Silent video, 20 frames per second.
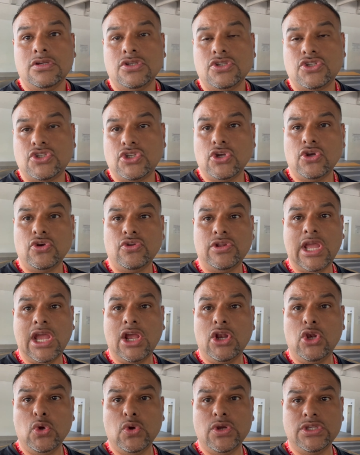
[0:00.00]
So
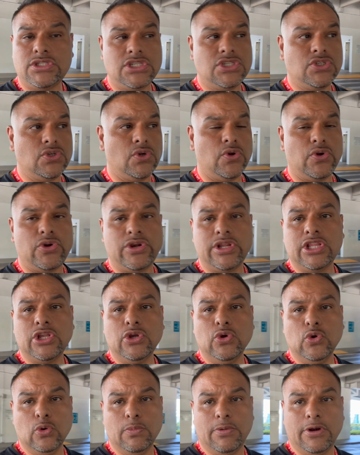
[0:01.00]
now Lewis is ordering
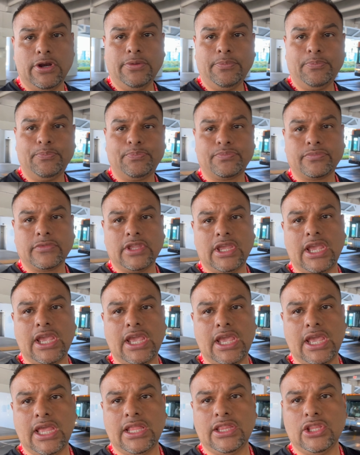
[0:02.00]
the Uber
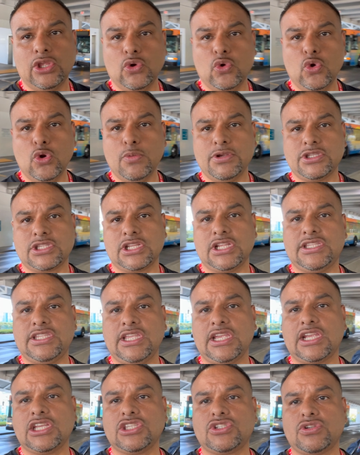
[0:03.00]
and the Uber is gonna
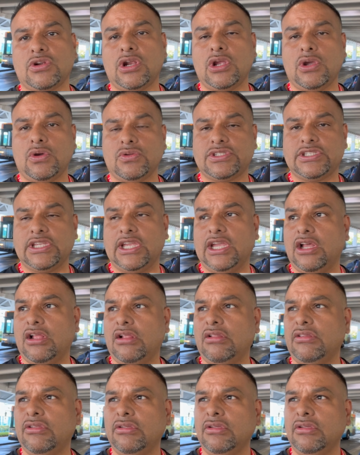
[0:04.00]
take us to our hotel.